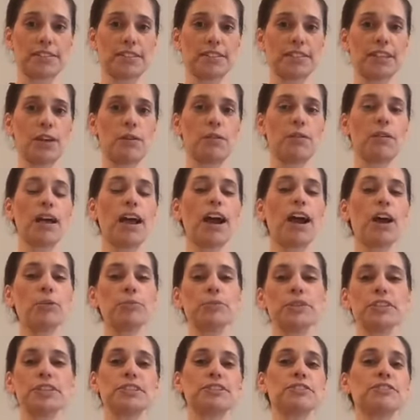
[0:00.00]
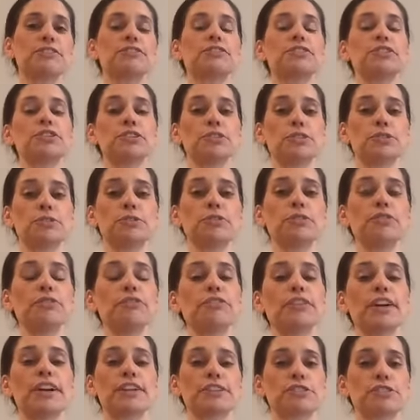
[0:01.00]
Now, how many of you
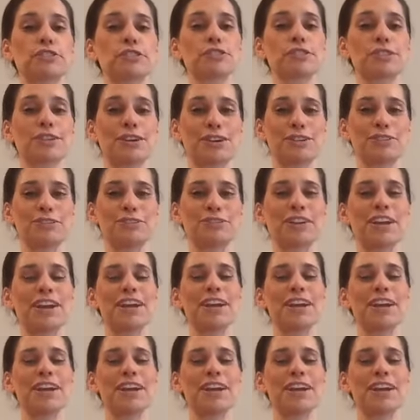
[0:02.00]
find yourself